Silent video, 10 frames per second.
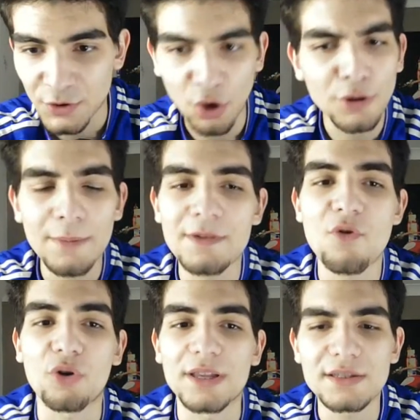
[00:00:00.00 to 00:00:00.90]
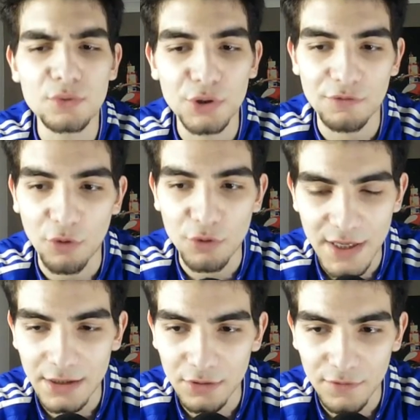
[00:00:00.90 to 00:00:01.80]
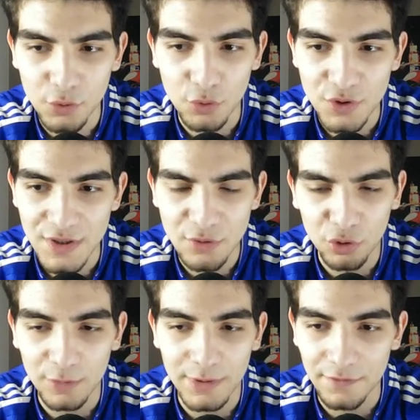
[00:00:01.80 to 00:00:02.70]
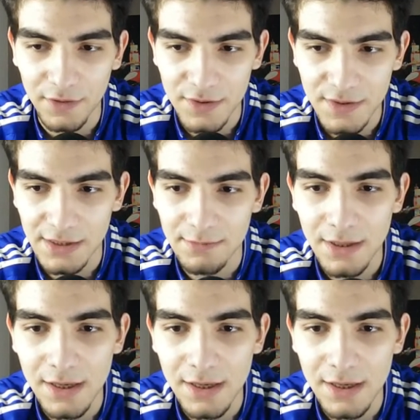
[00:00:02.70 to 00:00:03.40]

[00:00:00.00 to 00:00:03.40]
Don't get me wrong. He's still going to rotate, of course. It's not going to be a first team.